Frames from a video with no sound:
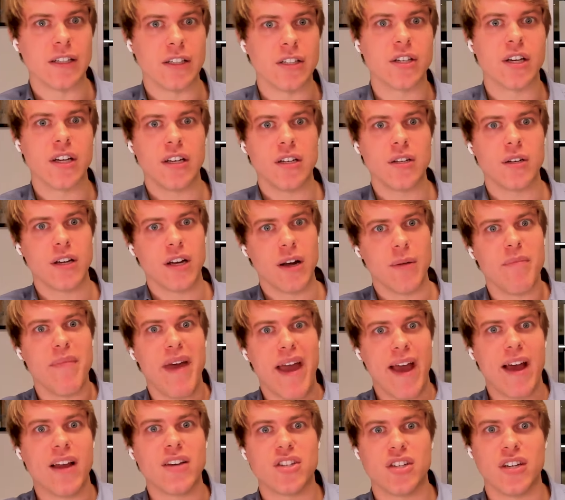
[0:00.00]
You could you could
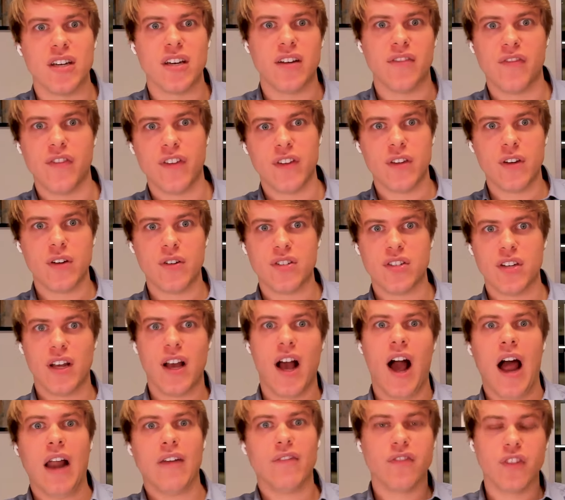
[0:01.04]
imagine if there's a
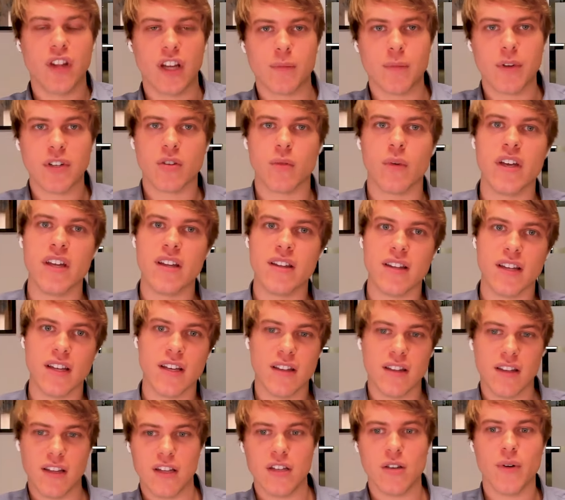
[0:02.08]
conflict between the,
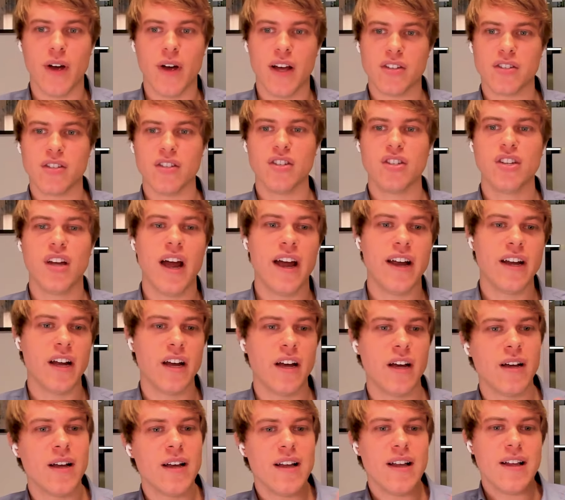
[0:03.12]
the U.S. and
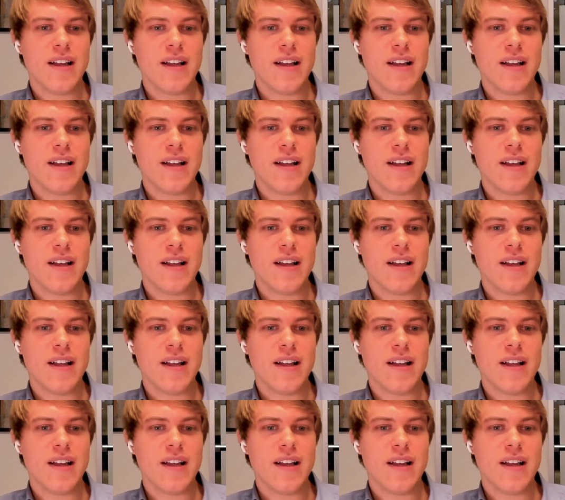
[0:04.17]
China,